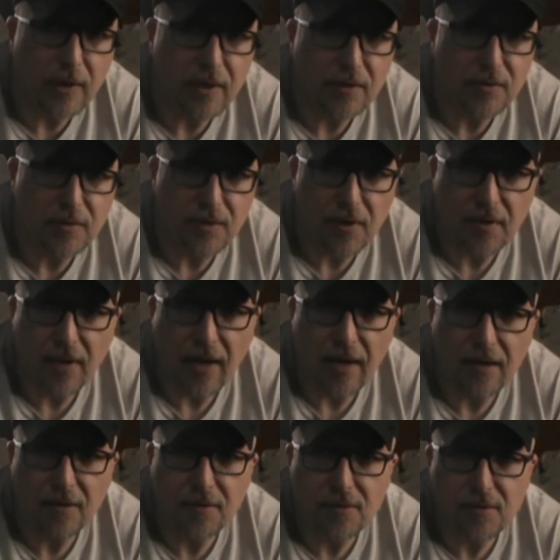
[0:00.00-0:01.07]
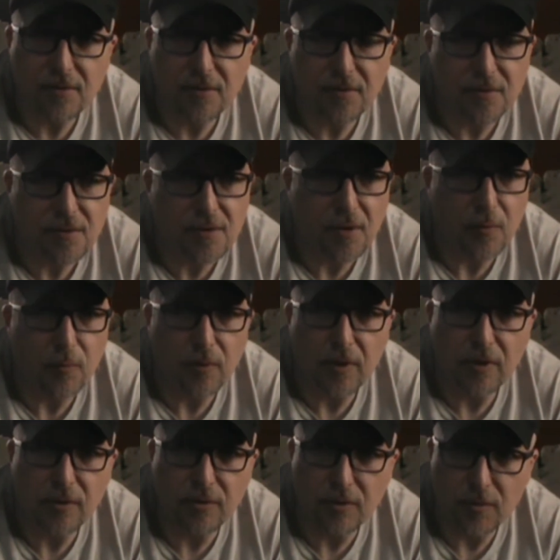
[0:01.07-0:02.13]
to get to a thousand so
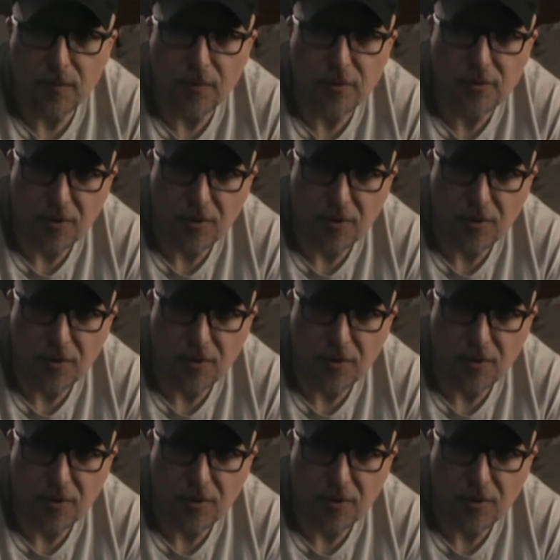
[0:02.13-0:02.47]
that YouTube will